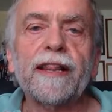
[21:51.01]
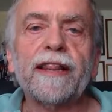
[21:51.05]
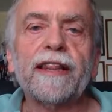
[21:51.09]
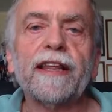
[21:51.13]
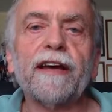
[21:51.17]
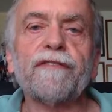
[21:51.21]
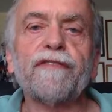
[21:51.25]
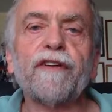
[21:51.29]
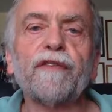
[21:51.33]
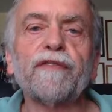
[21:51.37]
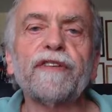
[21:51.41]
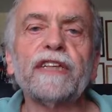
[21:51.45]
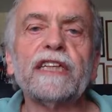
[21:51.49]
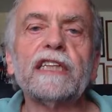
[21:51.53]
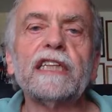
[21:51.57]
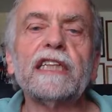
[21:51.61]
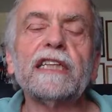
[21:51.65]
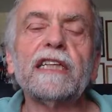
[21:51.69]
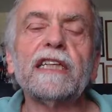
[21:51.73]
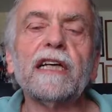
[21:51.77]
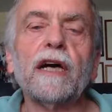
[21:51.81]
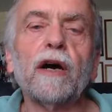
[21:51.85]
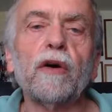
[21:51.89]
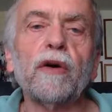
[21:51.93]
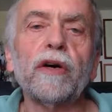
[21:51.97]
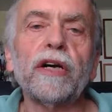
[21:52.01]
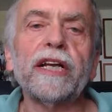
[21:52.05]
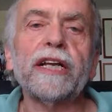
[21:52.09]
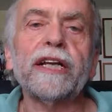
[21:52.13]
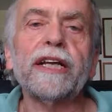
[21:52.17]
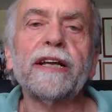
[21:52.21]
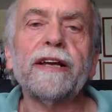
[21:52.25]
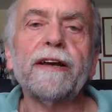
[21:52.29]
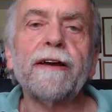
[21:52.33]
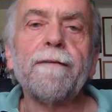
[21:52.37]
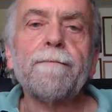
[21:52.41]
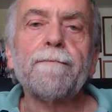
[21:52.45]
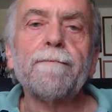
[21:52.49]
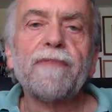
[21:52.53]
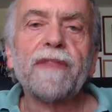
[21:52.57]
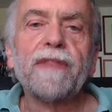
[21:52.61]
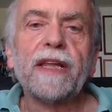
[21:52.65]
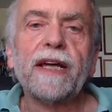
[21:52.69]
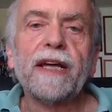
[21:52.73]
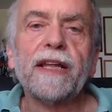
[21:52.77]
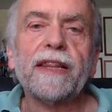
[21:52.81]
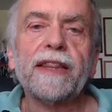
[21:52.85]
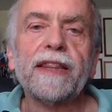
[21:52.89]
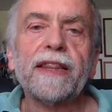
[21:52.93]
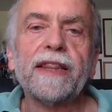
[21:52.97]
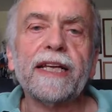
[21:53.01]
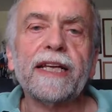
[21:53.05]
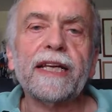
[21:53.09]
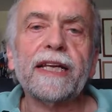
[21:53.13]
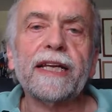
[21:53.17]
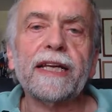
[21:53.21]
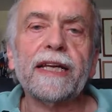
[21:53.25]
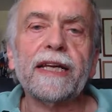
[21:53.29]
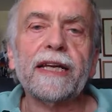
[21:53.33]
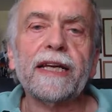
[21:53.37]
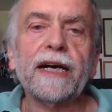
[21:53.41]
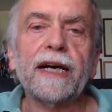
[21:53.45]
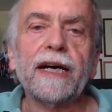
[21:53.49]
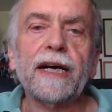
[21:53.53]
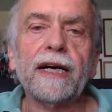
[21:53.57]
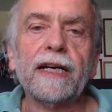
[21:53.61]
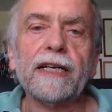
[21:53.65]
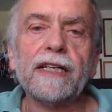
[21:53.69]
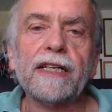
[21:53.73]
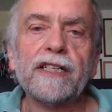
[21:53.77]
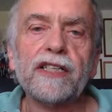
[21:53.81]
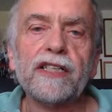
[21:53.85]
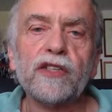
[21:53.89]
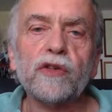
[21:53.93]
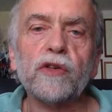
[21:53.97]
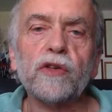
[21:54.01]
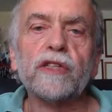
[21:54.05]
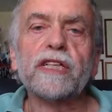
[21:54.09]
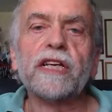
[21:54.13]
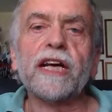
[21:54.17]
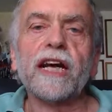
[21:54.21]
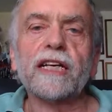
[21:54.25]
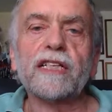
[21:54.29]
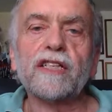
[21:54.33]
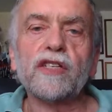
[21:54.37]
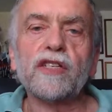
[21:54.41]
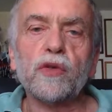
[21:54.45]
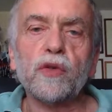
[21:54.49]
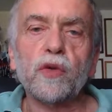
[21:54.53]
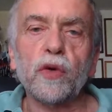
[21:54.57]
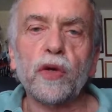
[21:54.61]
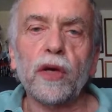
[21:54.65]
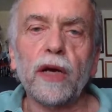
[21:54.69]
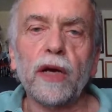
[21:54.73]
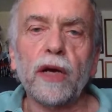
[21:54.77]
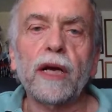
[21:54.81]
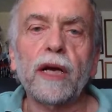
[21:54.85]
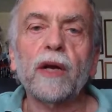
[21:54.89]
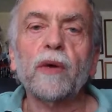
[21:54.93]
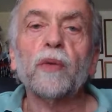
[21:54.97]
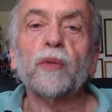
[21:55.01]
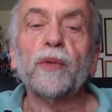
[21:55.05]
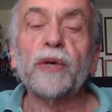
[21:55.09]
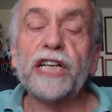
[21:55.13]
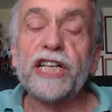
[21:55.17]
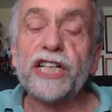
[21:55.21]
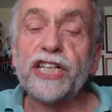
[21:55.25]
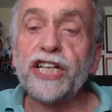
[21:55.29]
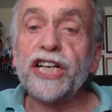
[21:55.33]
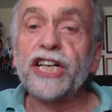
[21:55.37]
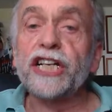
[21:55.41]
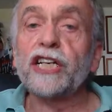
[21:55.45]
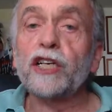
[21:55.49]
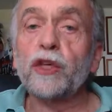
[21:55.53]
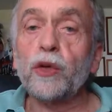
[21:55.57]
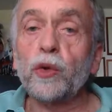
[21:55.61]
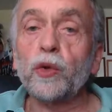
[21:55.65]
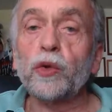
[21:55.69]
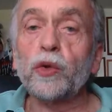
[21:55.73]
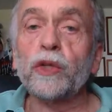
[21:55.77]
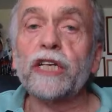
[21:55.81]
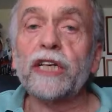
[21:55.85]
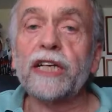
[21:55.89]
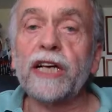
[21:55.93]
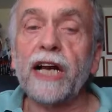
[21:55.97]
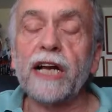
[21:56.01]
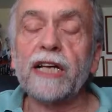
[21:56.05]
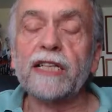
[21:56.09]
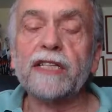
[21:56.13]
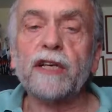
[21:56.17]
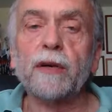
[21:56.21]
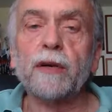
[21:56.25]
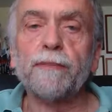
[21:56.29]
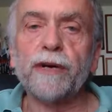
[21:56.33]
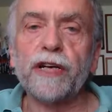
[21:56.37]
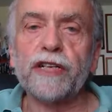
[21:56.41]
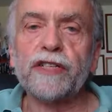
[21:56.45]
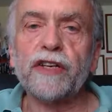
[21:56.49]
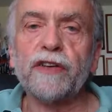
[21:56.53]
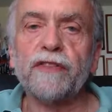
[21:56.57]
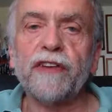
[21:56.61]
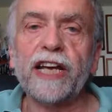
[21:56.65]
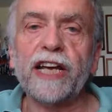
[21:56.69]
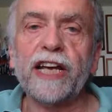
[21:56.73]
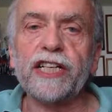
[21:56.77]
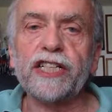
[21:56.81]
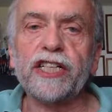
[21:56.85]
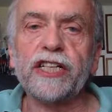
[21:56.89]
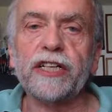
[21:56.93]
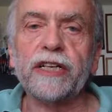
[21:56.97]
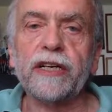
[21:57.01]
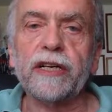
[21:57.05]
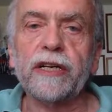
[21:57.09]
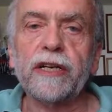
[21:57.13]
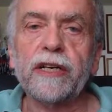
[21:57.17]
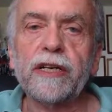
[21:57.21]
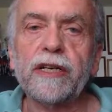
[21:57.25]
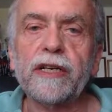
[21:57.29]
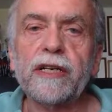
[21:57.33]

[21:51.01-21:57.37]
Therefore, we did only the Stuttgart school, which included also preservation.